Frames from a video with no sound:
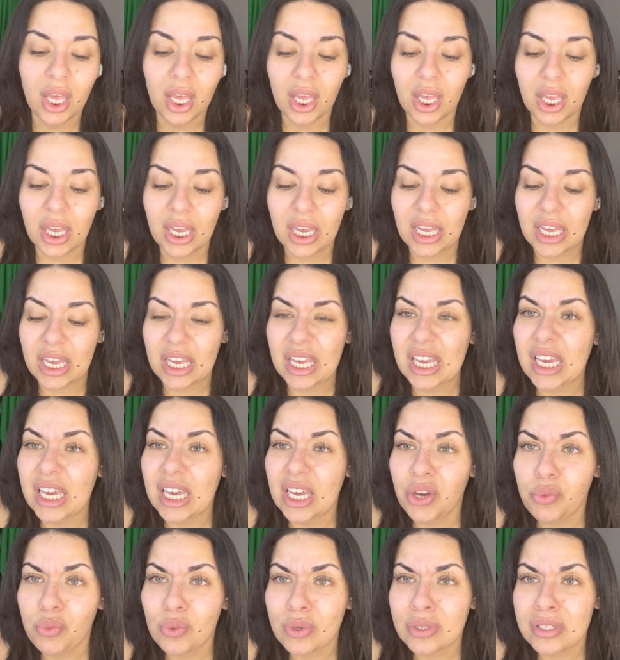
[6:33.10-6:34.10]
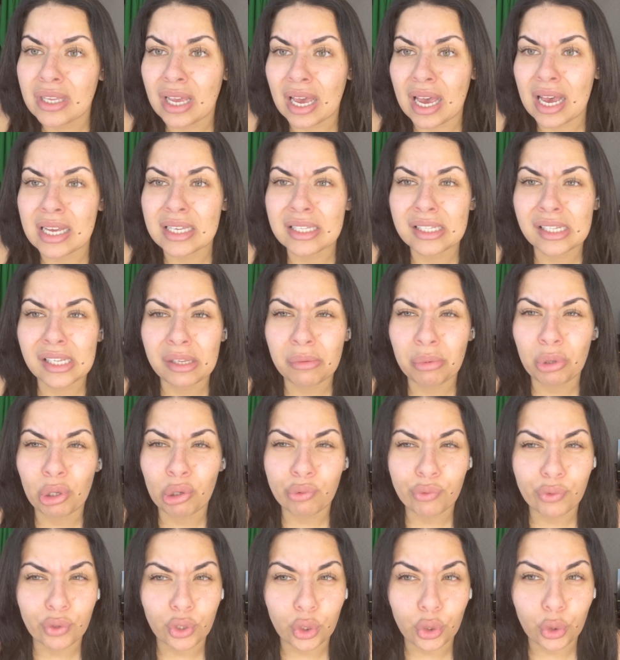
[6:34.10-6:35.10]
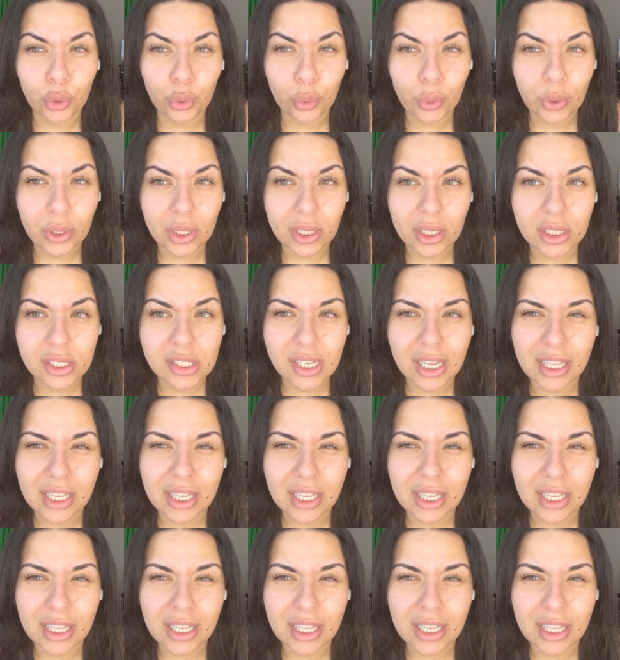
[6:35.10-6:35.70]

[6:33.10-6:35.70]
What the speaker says: he was asking me for nudies,